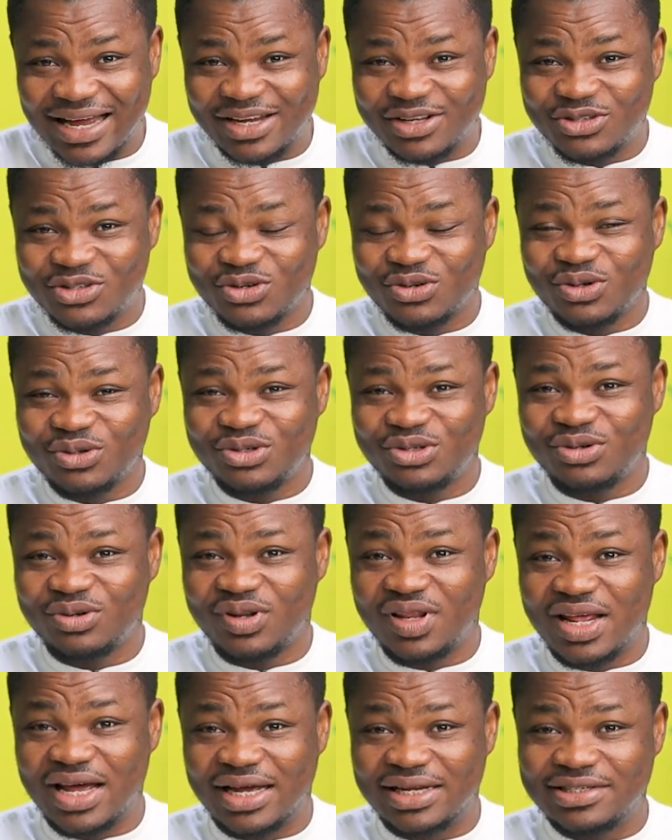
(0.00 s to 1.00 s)
I told
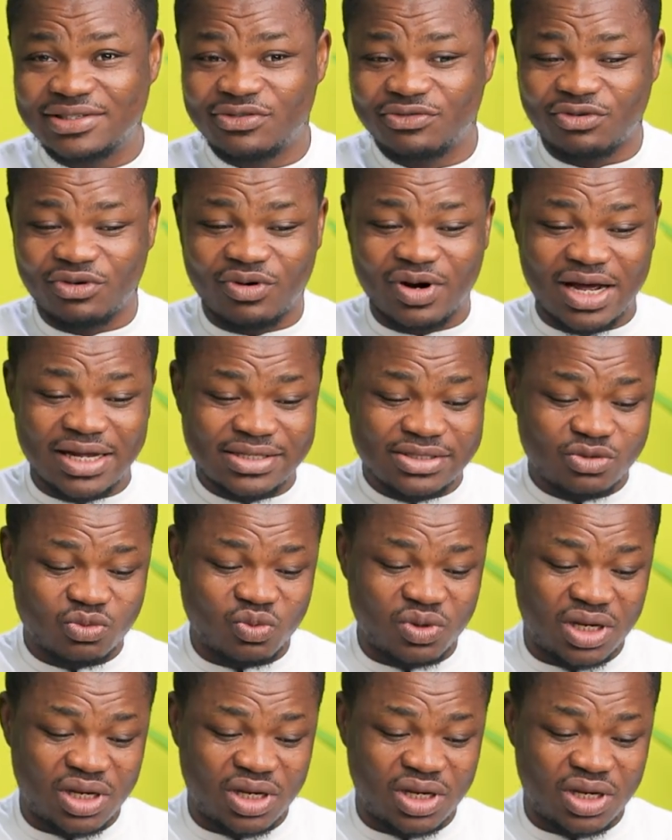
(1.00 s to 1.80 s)
you that for us,